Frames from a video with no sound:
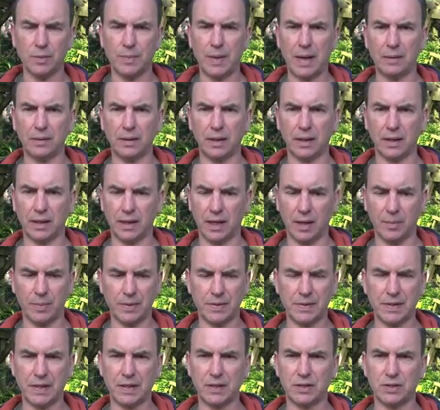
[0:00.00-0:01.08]
them out like a couple
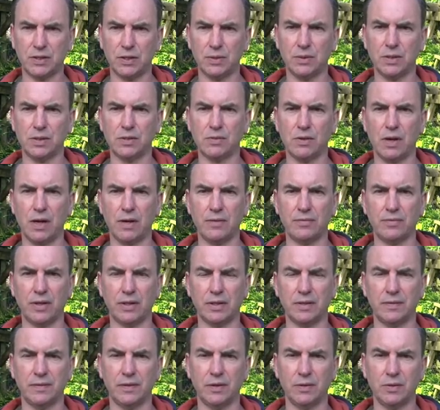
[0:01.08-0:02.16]
of six shooters right in
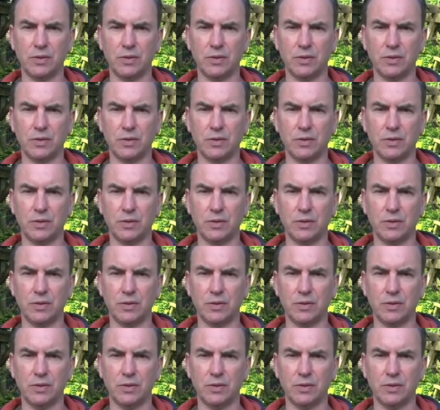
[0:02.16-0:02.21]
front of